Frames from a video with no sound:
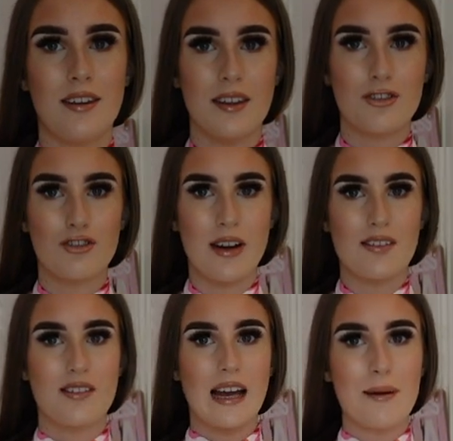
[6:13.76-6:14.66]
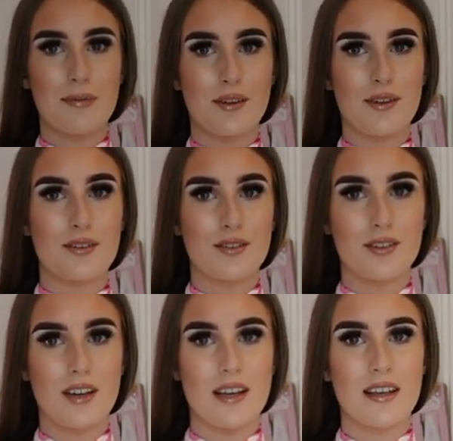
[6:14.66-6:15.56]
this dress is absolutely
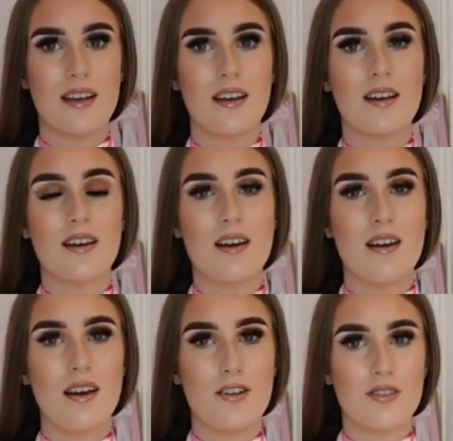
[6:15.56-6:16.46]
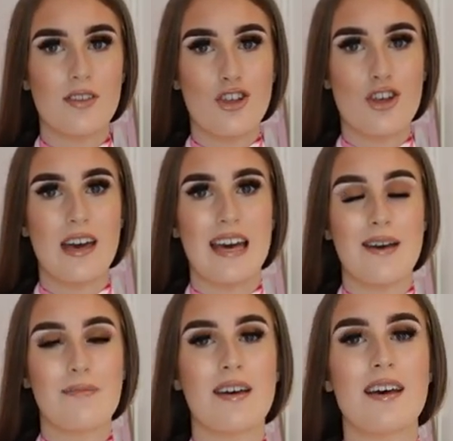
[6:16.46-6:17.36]
stunning. It's just a
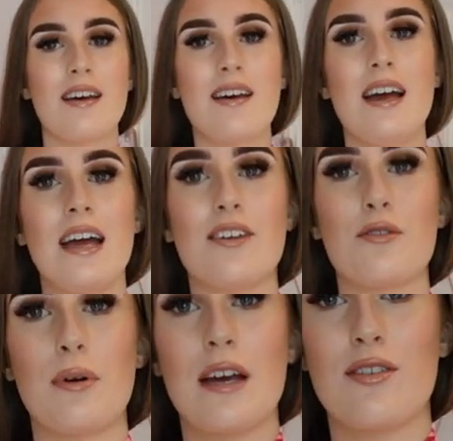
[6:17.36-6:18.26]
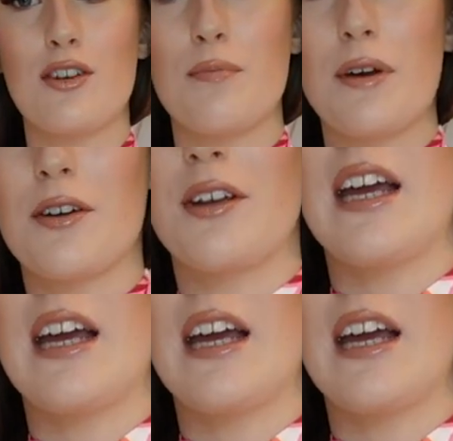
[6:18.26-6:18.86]
shame it is way too big on